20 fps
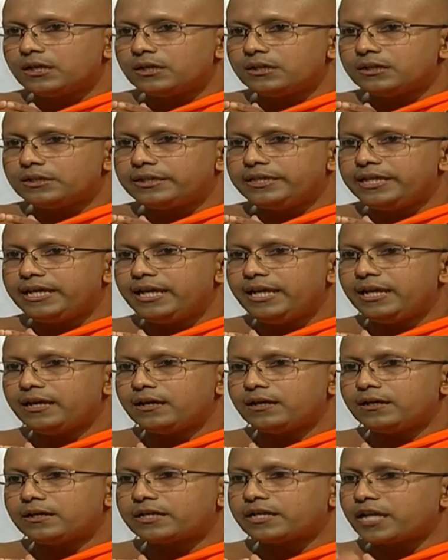
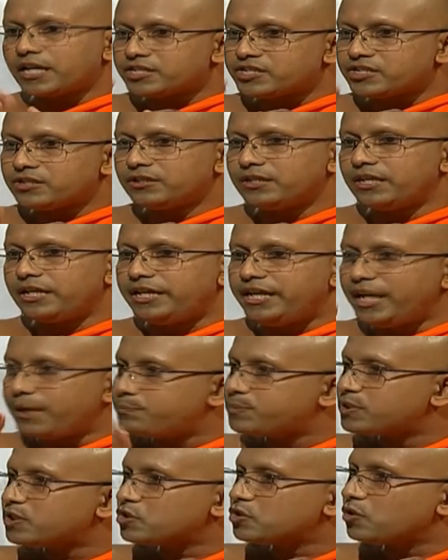they touch the
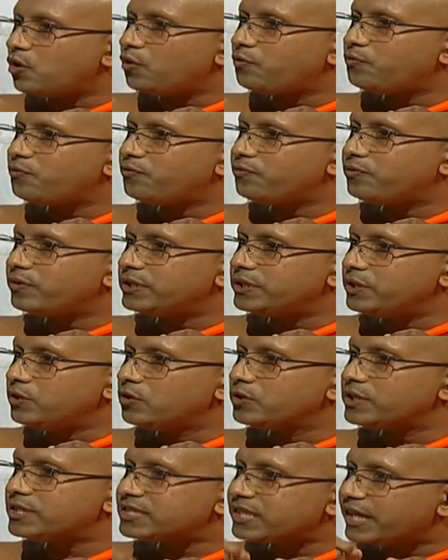depths of
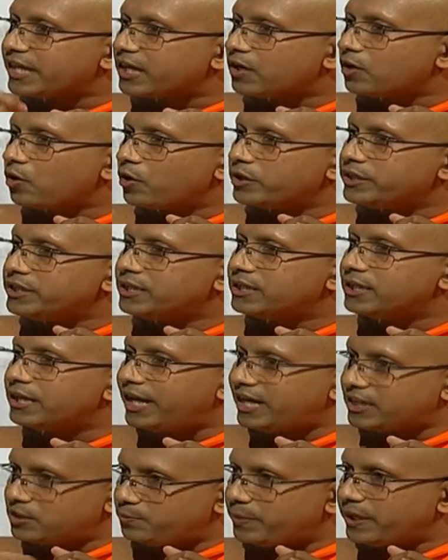the
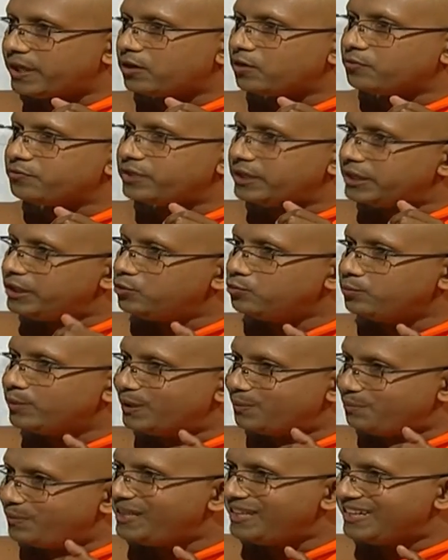psychological aspect of the
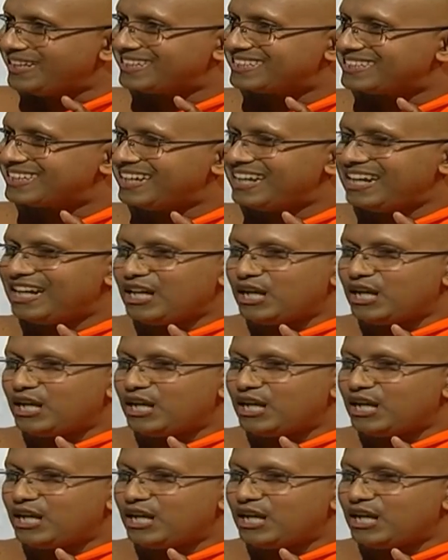human beings.